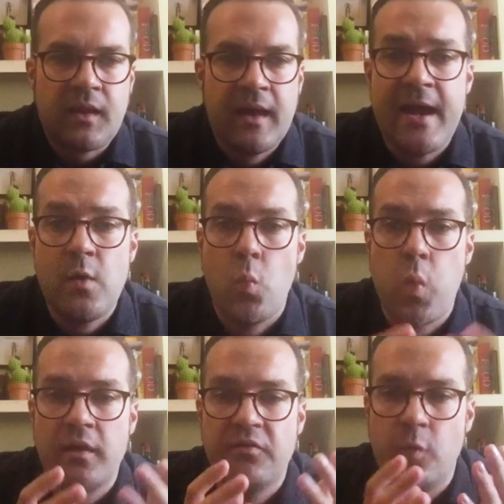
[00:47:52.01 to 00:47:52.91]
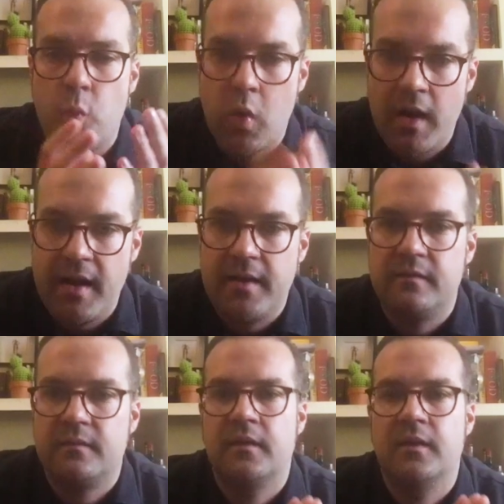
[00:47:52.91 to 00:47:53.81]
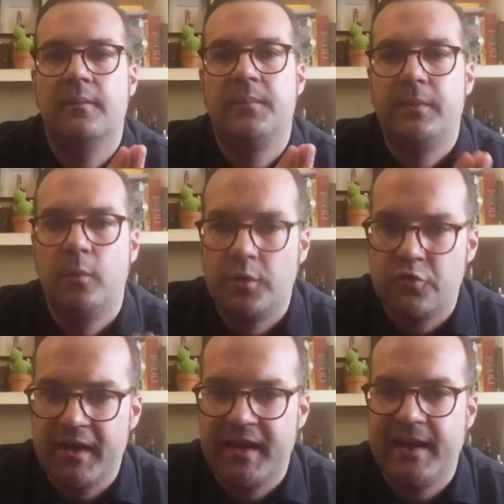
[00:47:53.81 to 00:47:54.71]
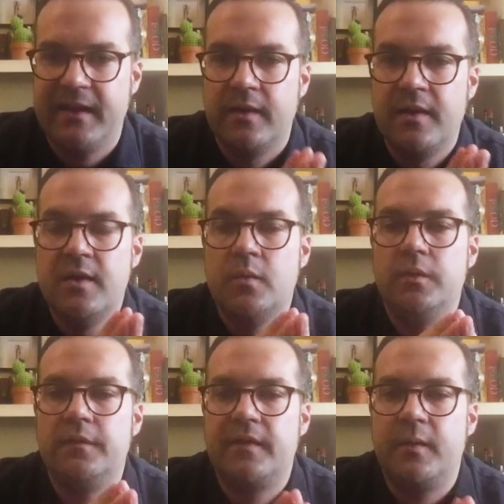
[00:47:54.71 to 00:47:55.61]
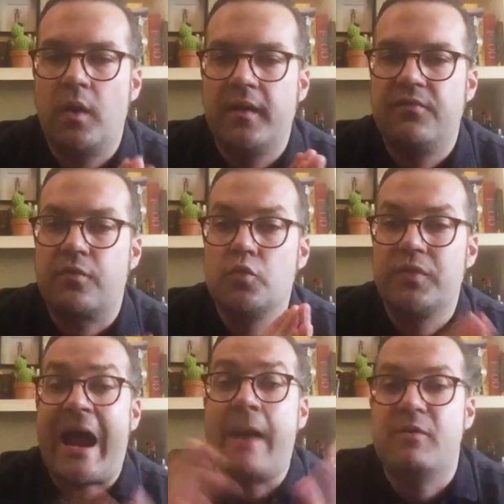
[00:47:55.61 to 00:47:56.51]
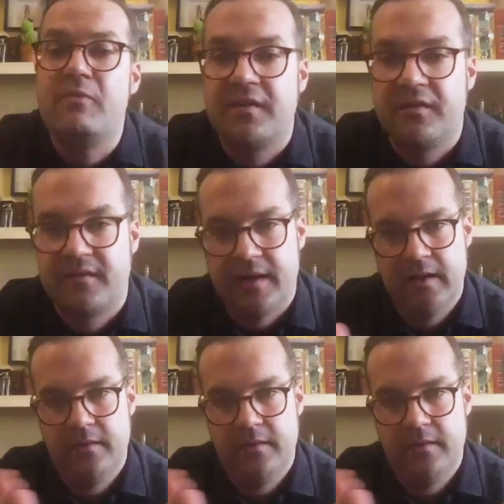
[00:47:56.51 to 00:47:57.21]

And one of the ways uh, people were drinking it was they wanted vermouth American style.